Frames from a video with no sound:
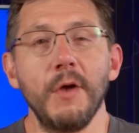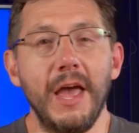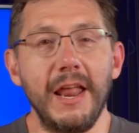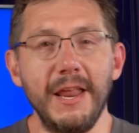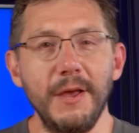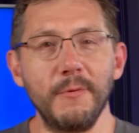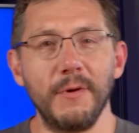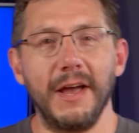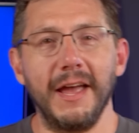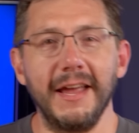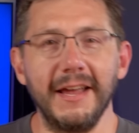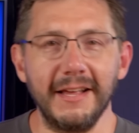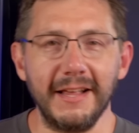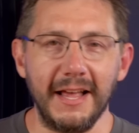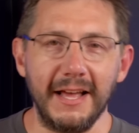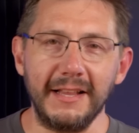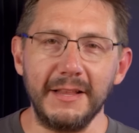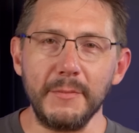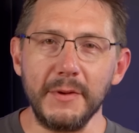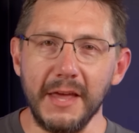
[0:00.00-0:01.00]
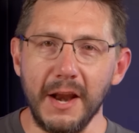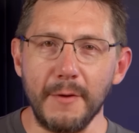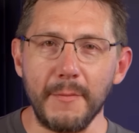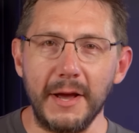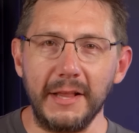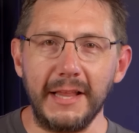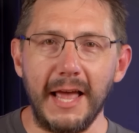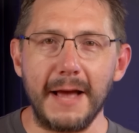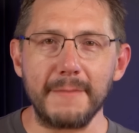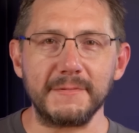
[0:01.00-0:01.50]
Anyway, let me get out
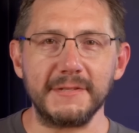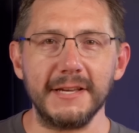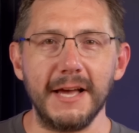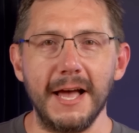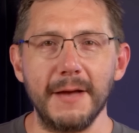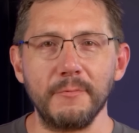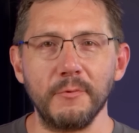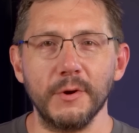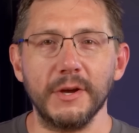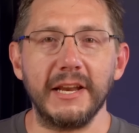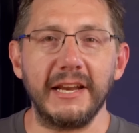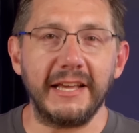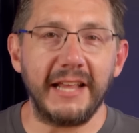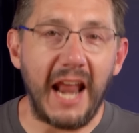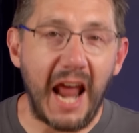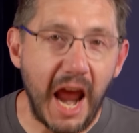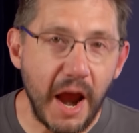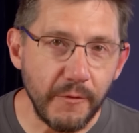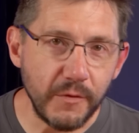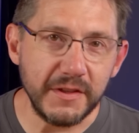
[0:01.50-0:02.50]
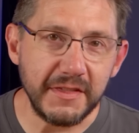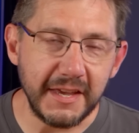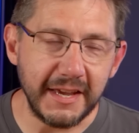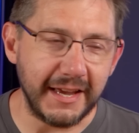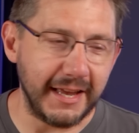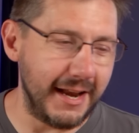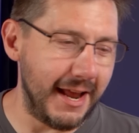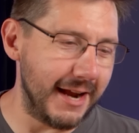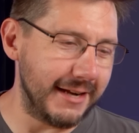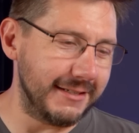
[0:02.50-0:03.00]
my laptop. We're gonna get everything
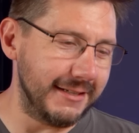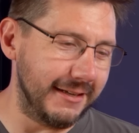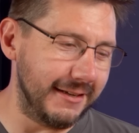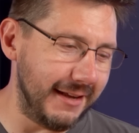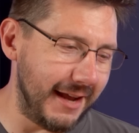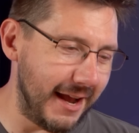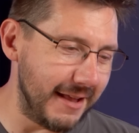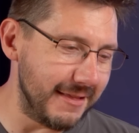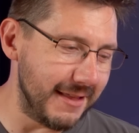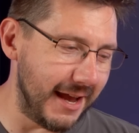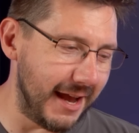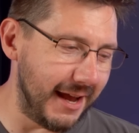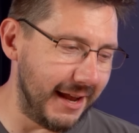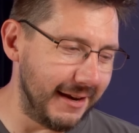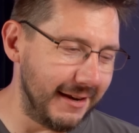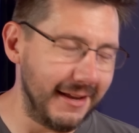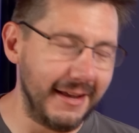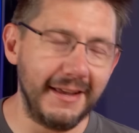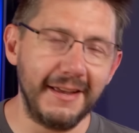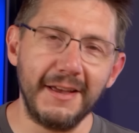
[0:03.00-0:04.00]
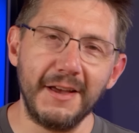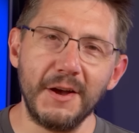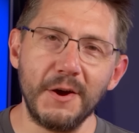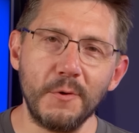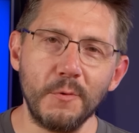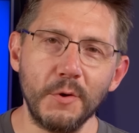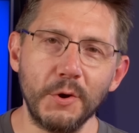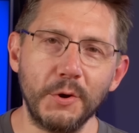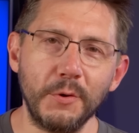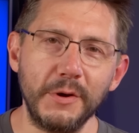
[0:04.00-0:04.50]
connected, and then
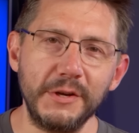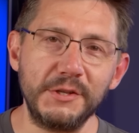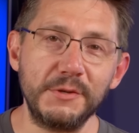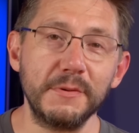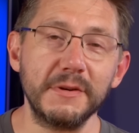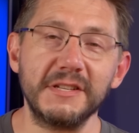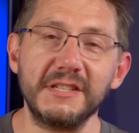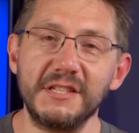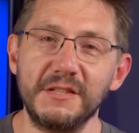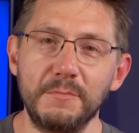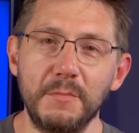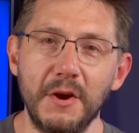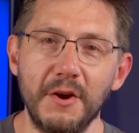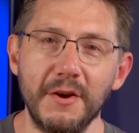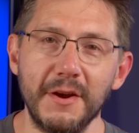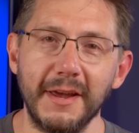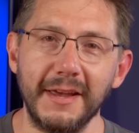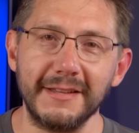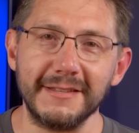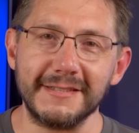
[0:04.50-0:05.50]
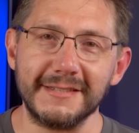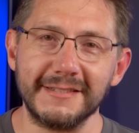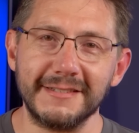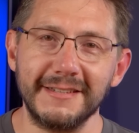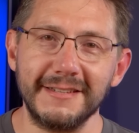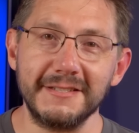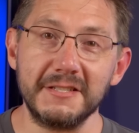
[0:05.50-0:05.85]
we're going to experience